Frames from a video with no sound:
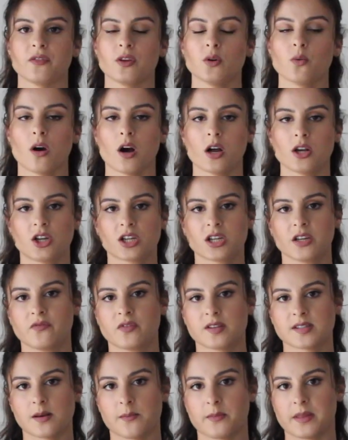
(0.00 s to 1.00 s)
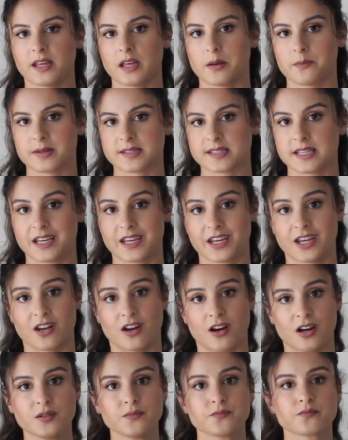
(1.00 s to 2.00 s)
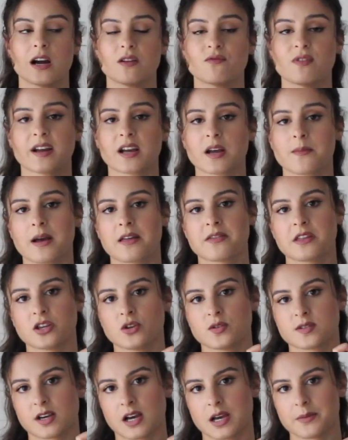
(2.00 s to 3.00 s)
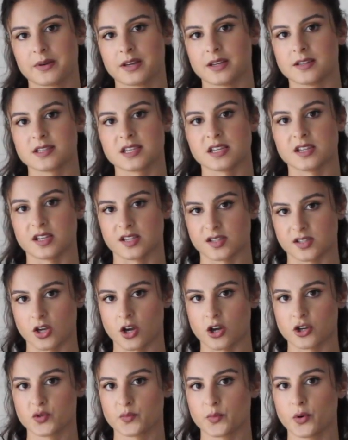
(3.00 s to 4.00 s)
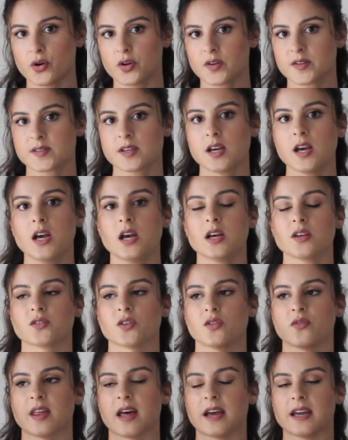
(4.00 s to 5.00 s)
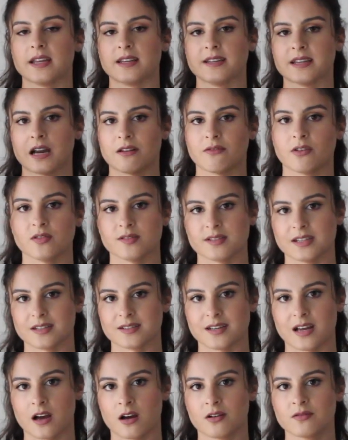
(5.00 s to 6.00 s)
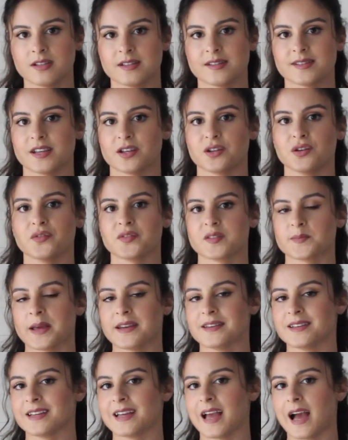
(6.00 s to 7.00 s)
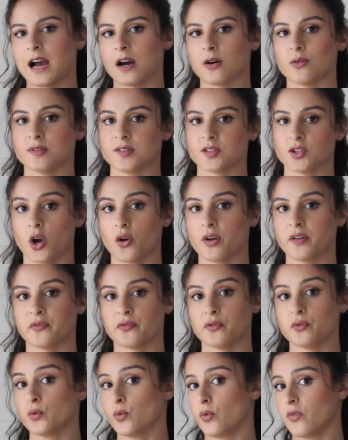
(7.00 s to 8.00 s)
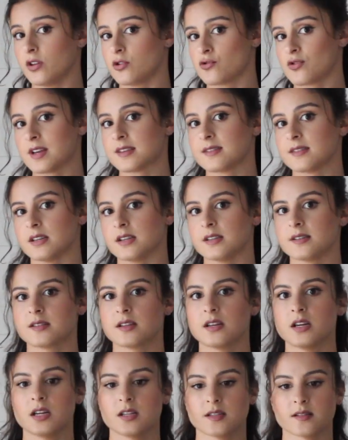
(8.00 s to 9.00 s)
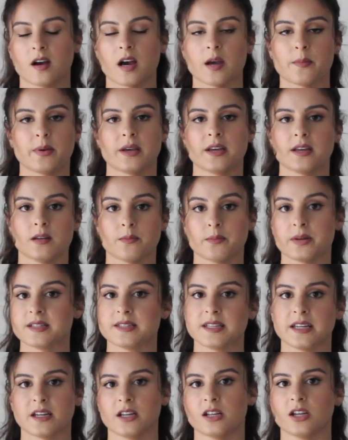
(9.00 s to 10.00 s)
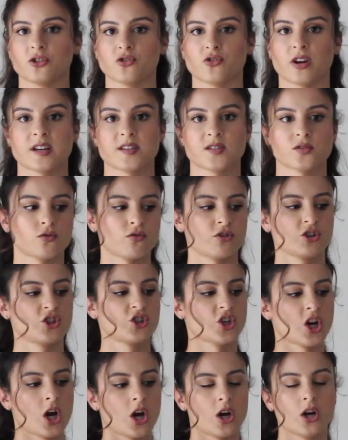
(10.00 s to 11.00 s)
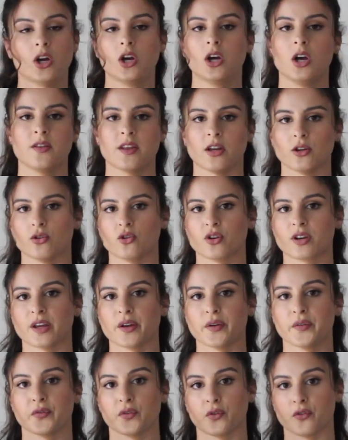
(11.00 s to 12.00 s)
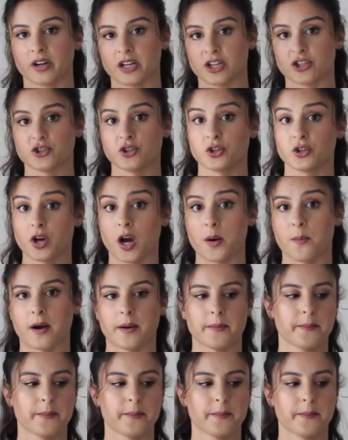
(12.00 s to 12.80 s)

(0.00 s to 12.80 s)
If you are looking for something in particular, I recommend that you type it into the search box so that it narrows it down instead of spending hours going through all the dresses type in a particular dress or a shirt that you're looking for and it should come